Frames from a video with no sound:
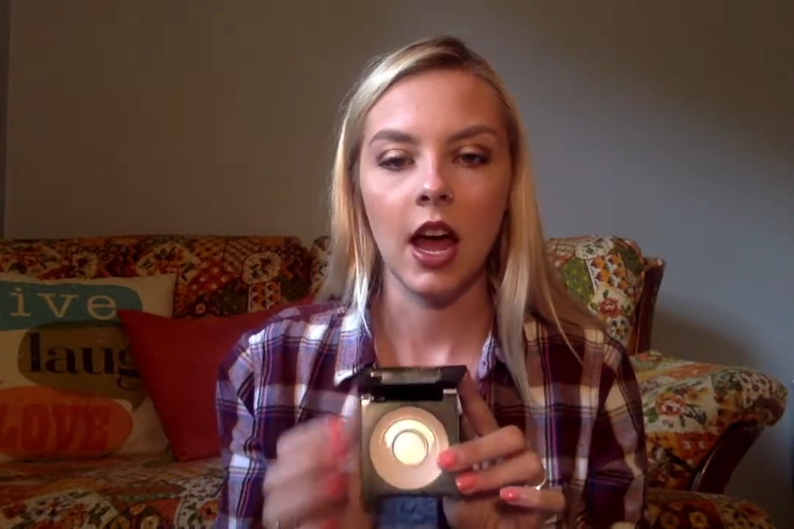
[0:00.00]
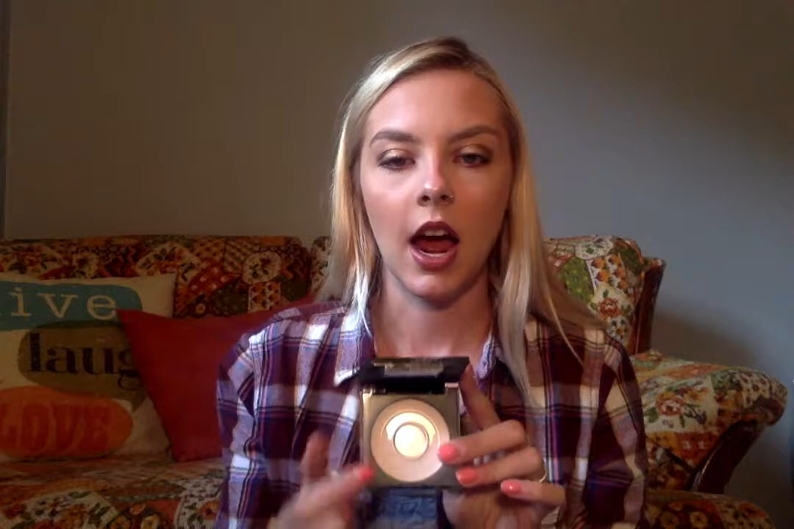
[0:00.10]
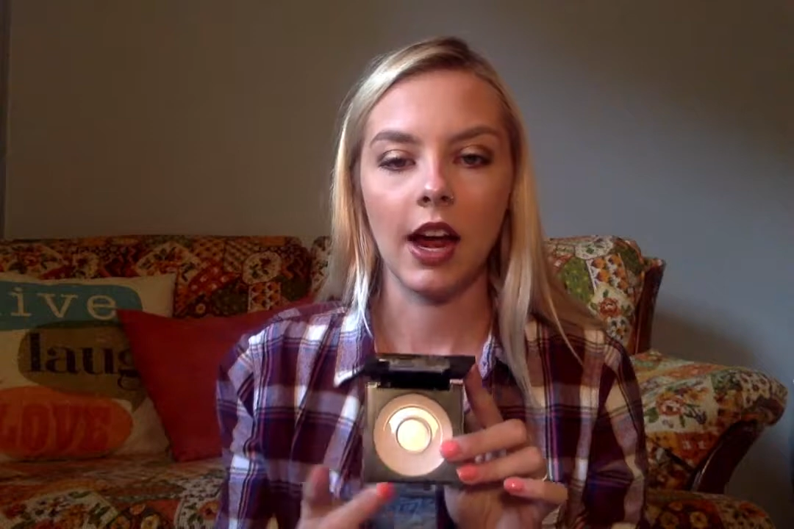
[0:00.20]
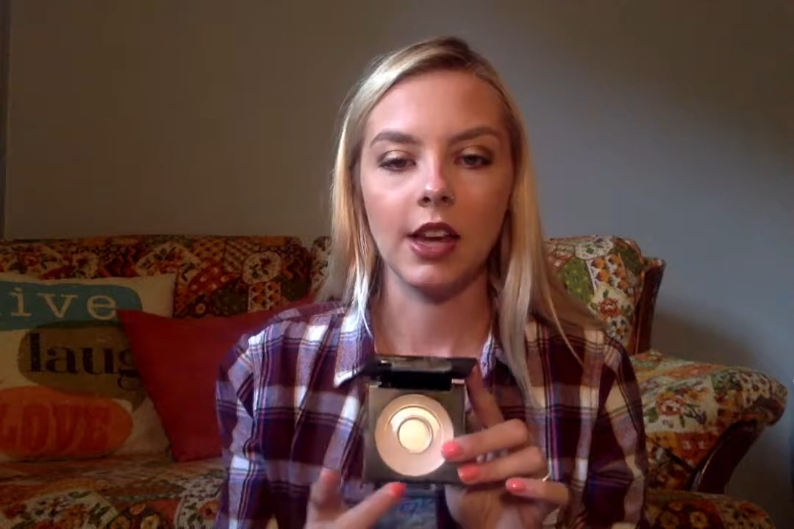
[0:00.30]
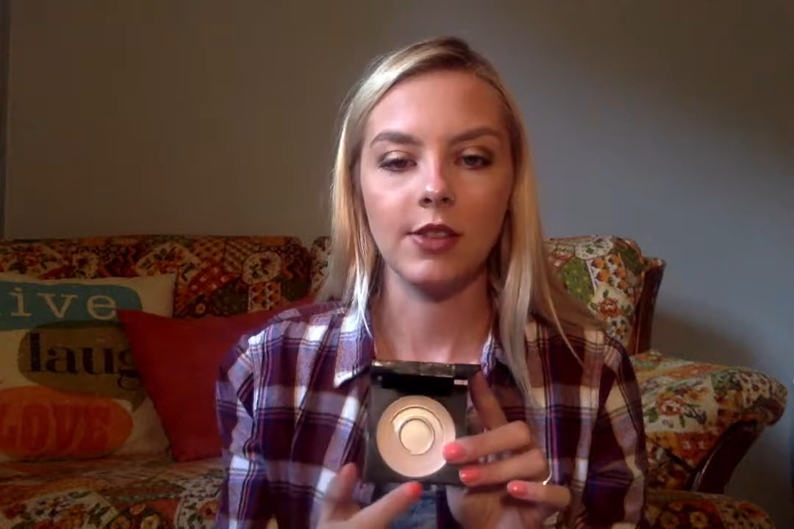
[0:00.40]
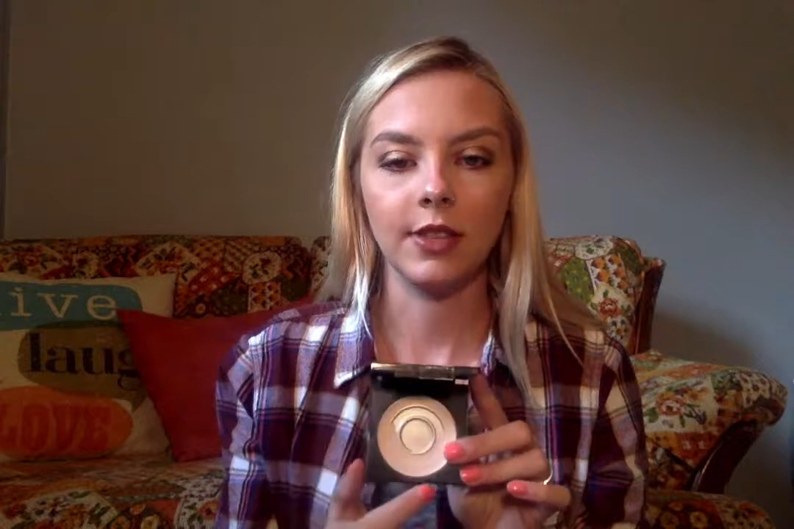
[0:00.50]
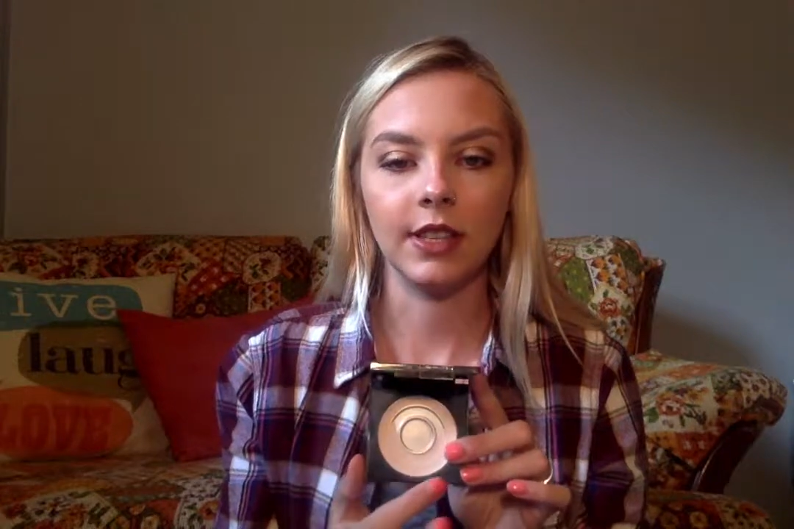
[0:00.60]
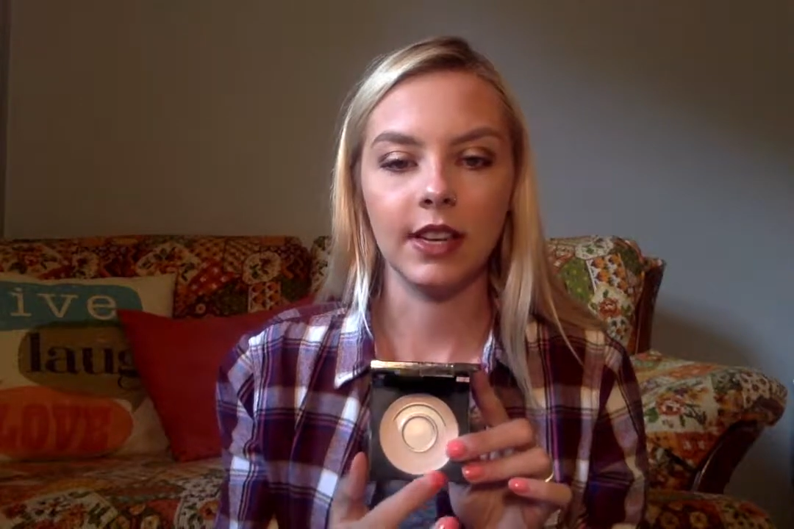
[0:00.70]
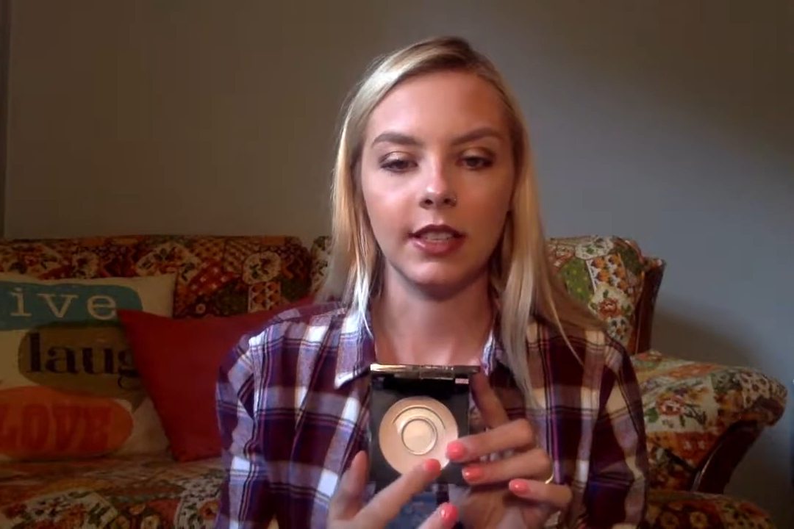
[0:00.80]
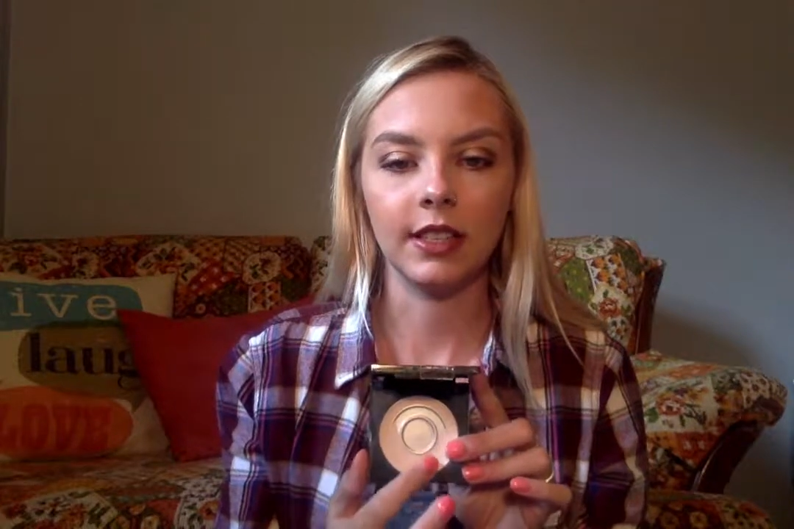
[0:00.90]
I use
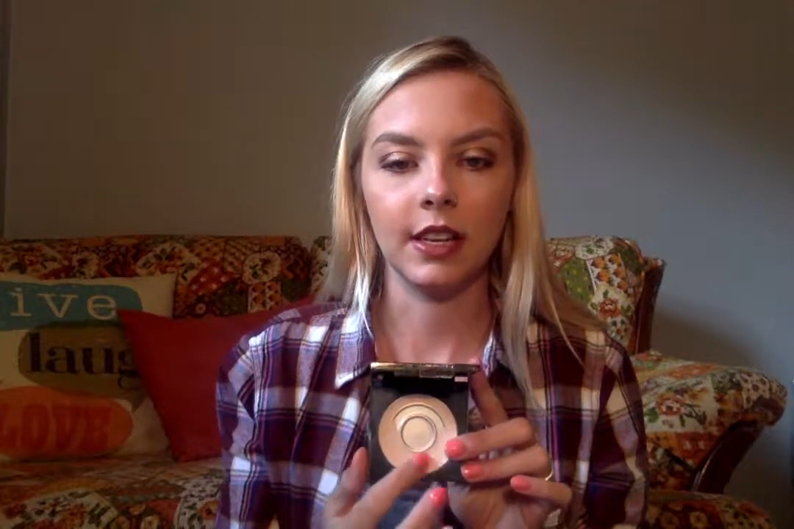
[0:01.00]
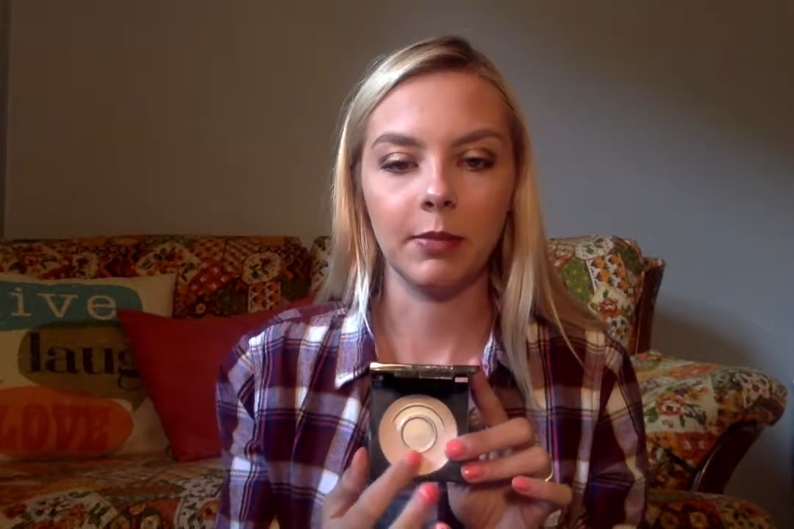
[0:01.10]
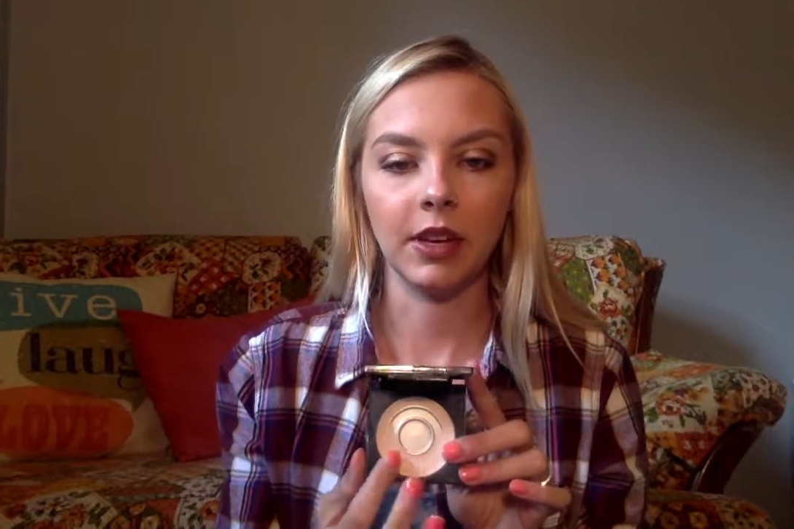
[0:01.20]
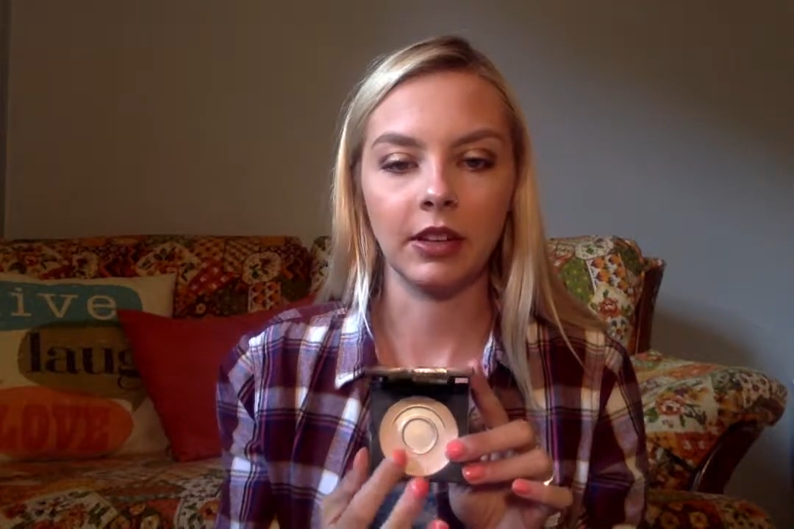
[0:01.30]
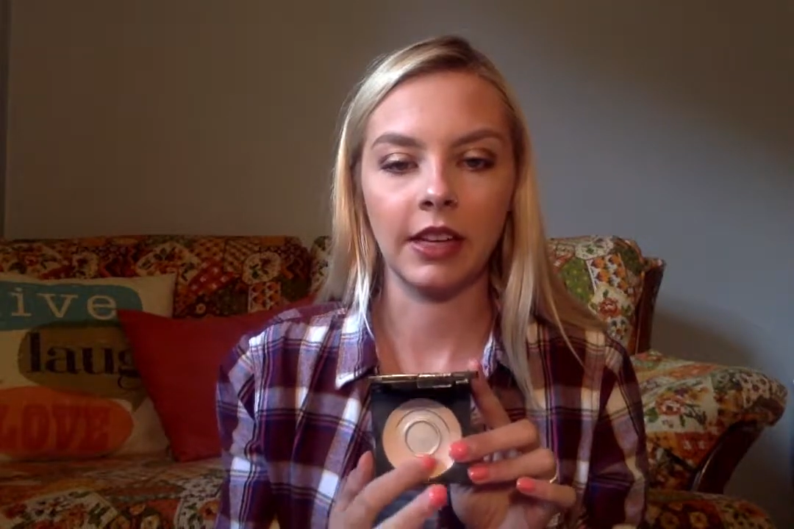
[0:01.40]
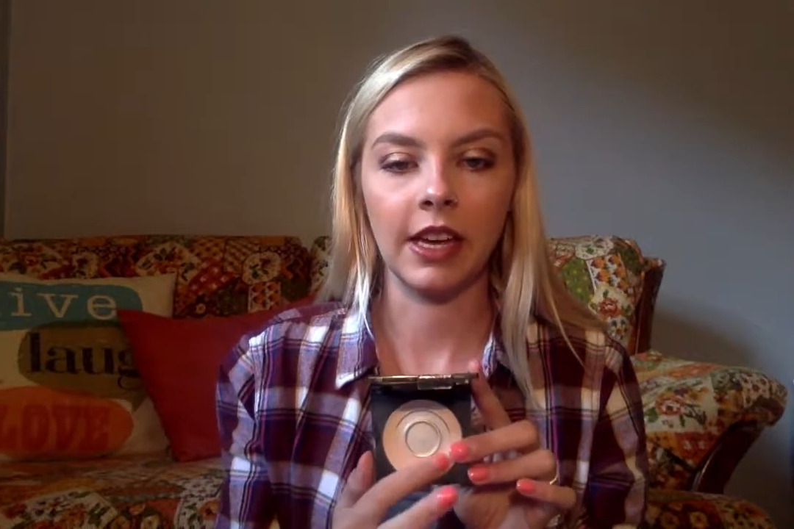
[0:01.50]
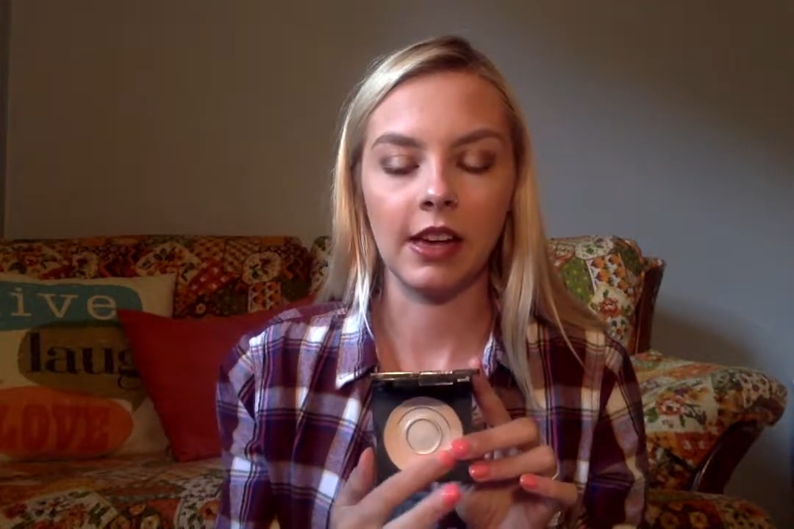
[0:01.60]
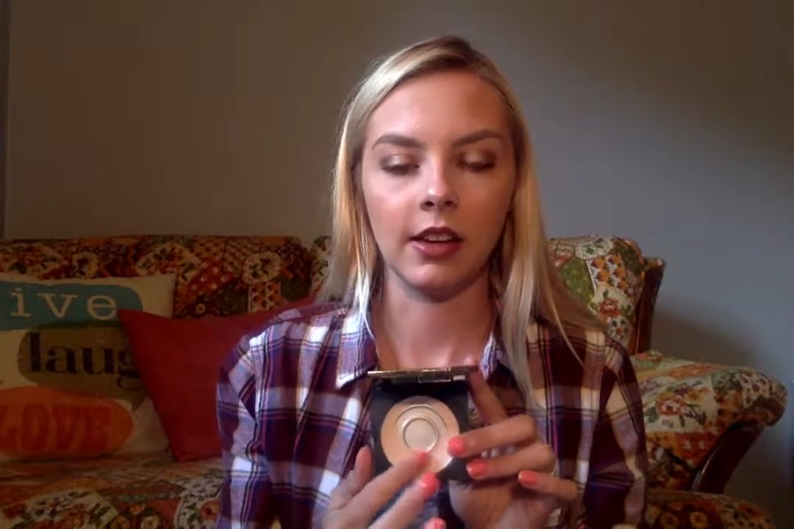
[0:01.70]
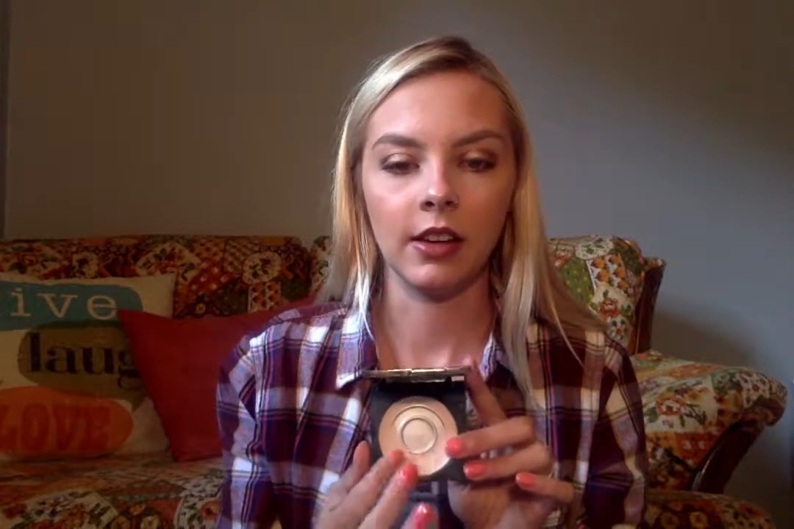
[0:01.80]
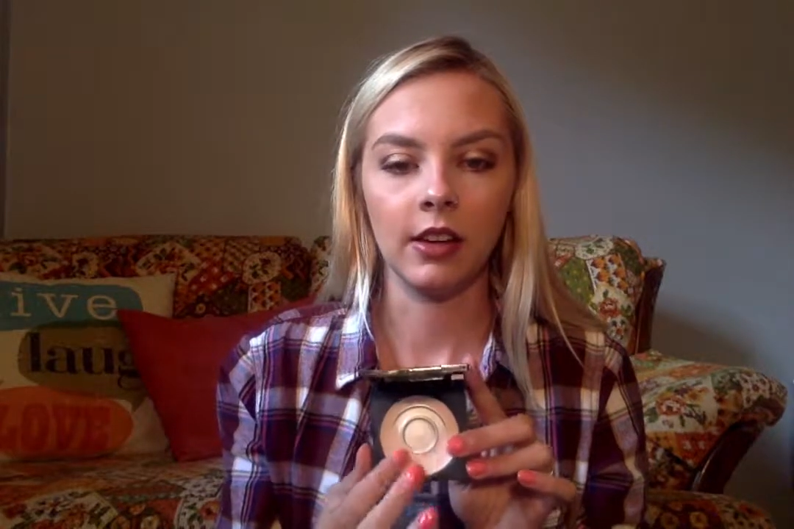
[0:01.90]
this typically